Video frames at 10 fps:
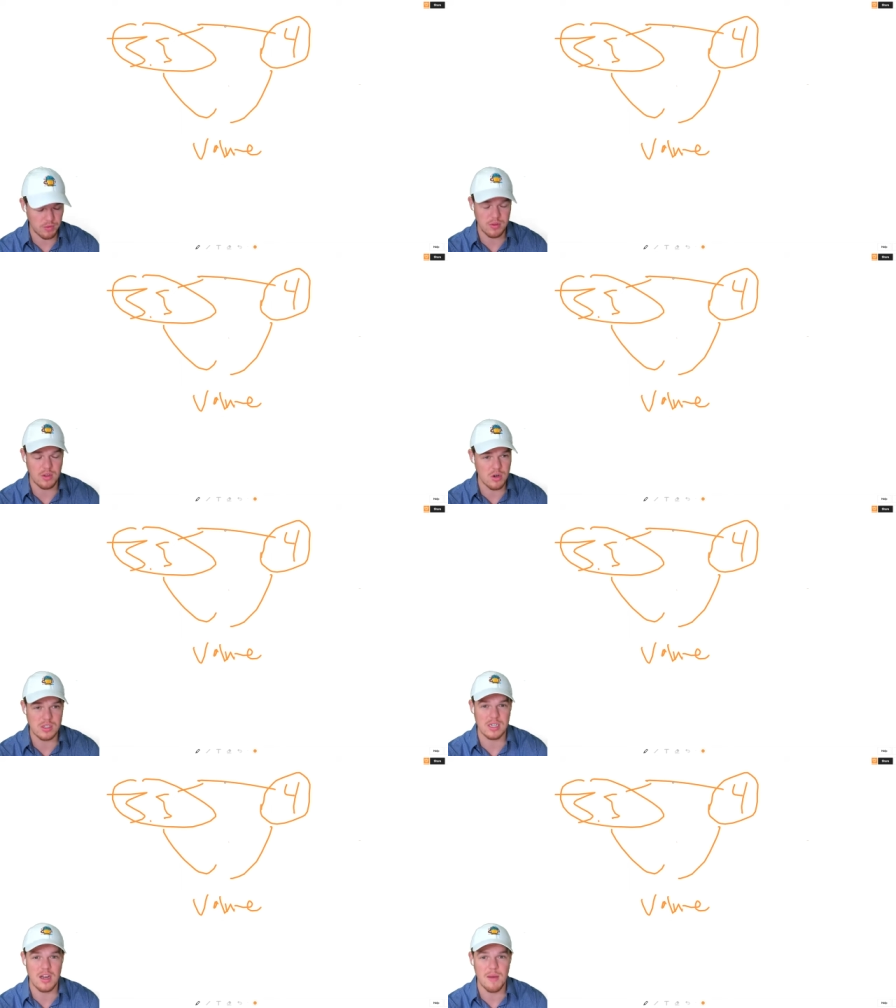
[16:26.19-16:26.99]
years
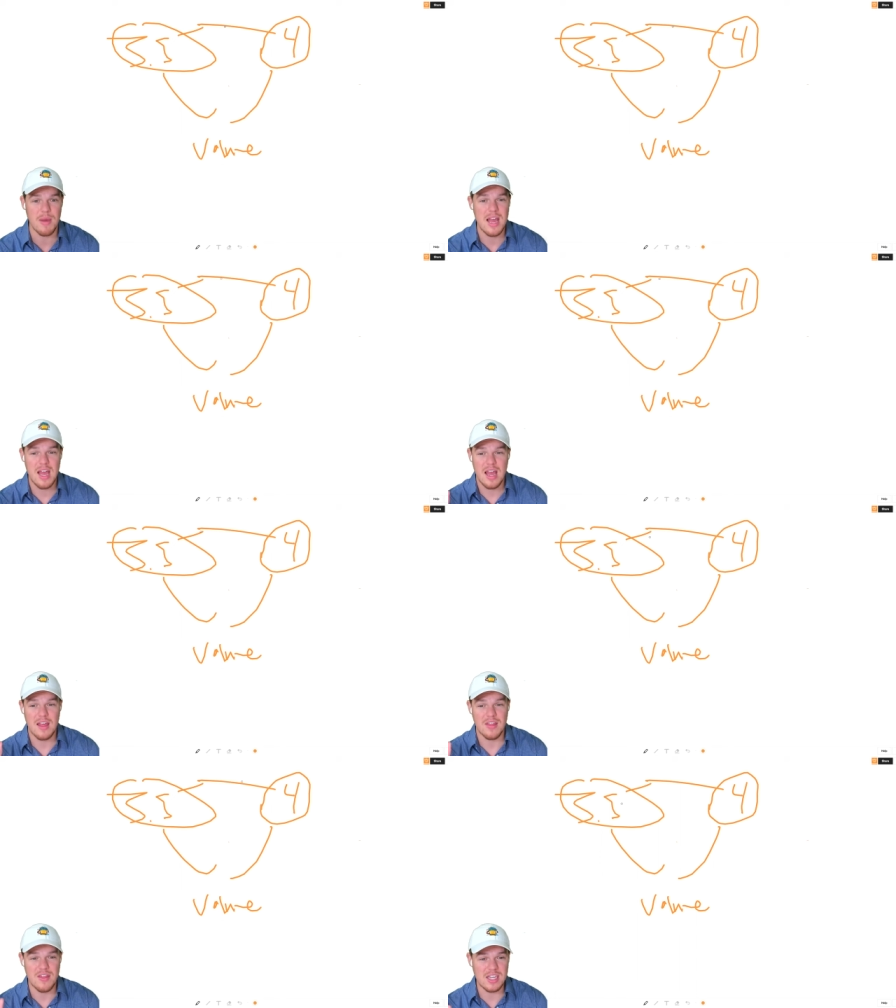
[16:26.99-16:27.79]
to come,
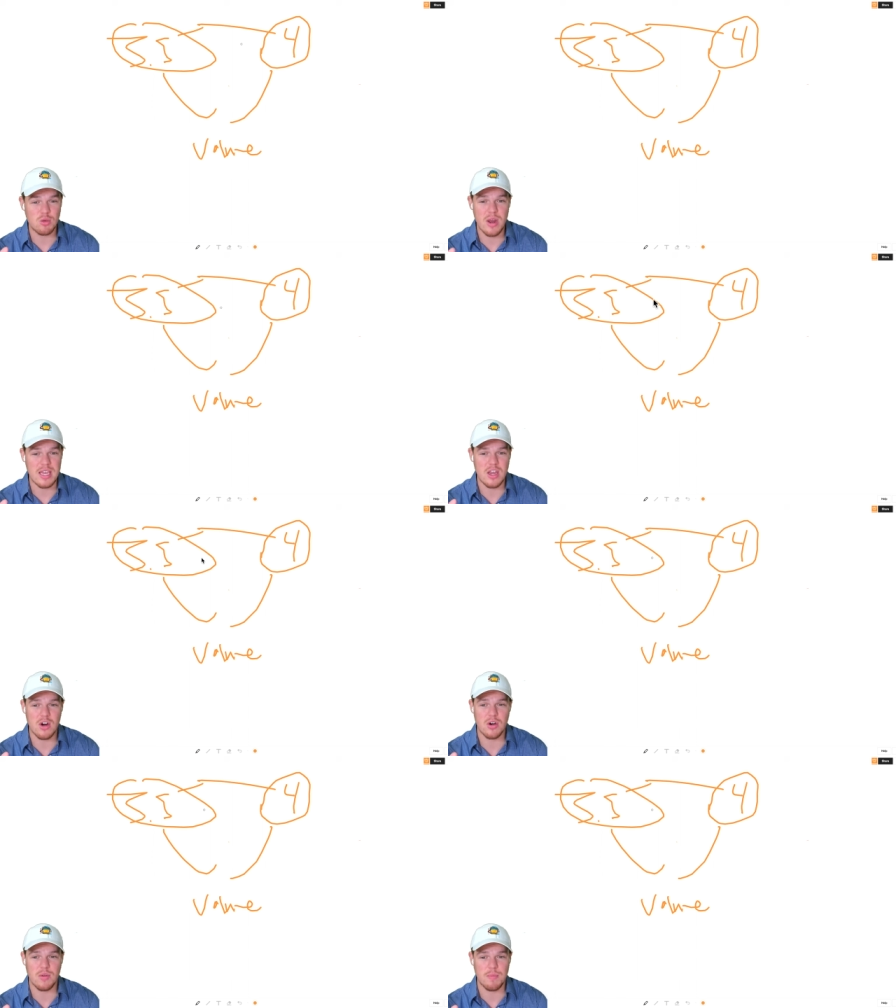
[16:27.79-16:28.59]
this right
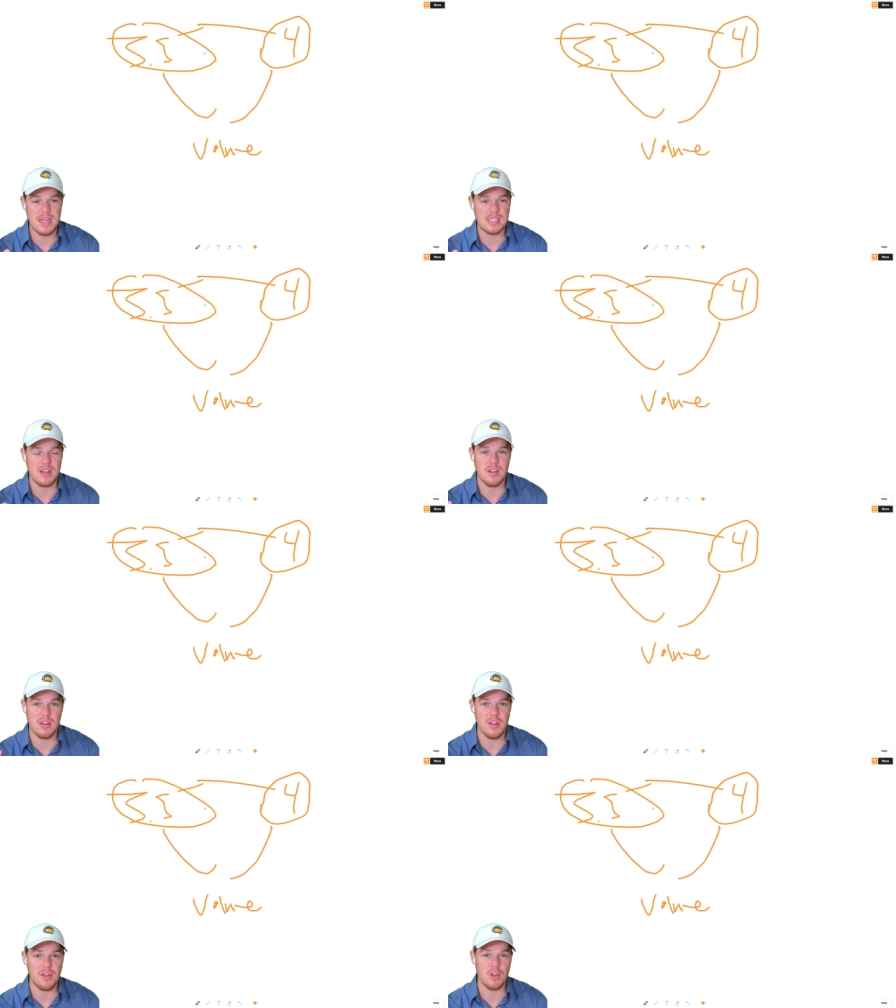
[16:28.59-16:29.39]
here, basically the
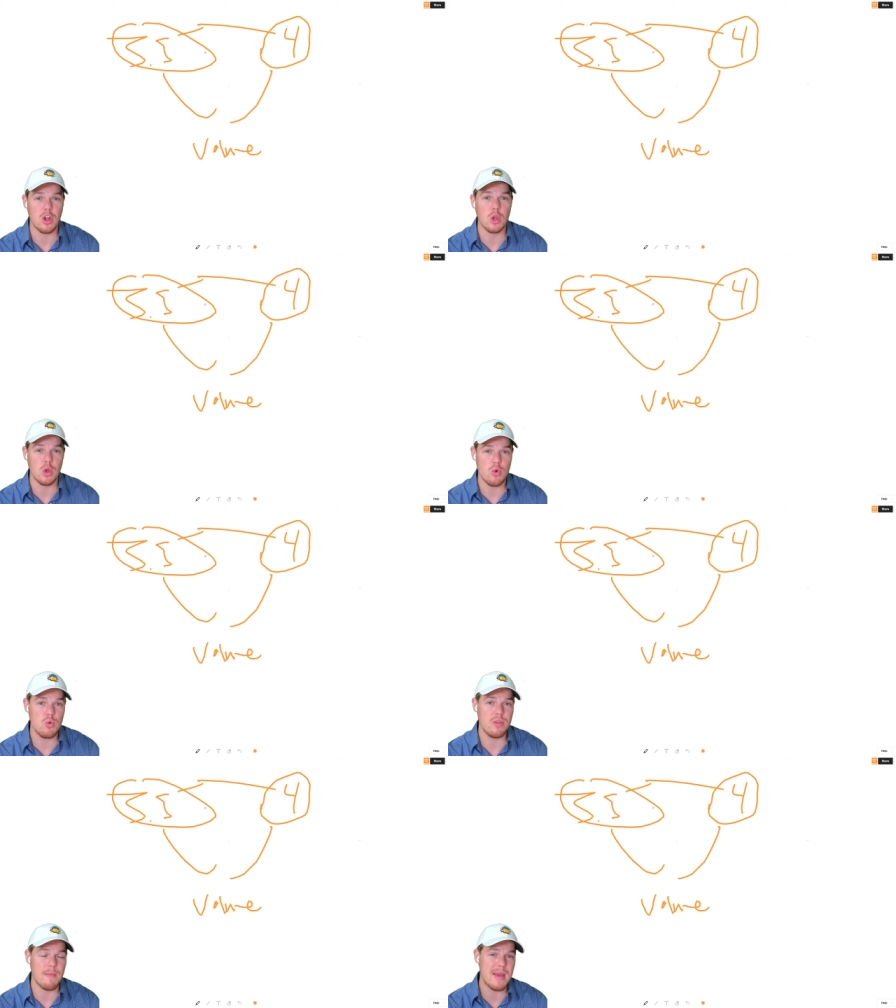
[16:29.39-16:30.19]
the, the glue
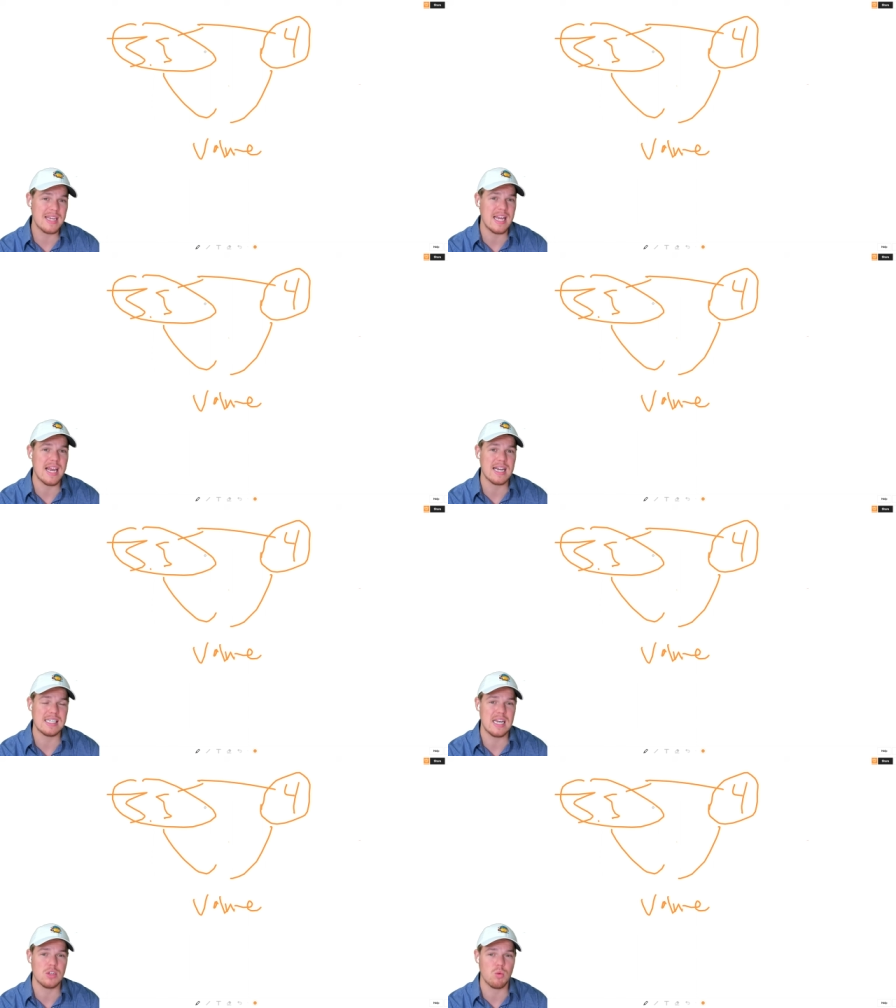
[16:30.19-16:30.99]
that makes the AI
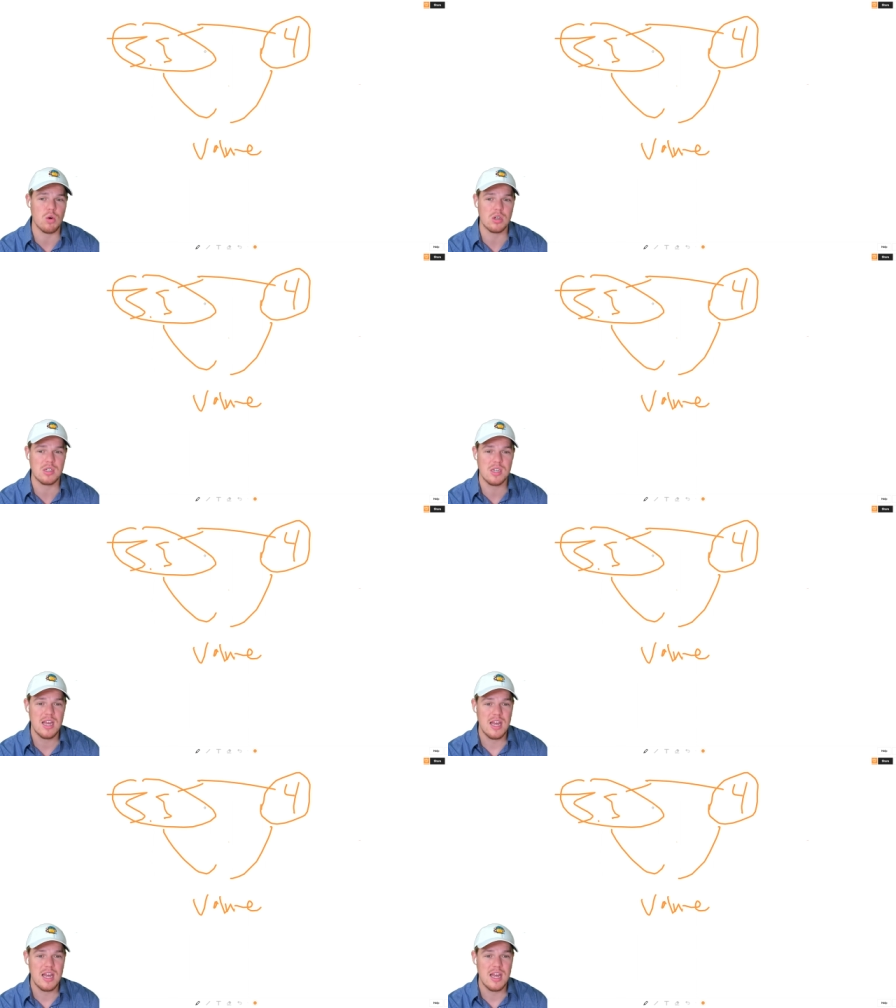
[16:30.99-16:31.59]
SaaS works,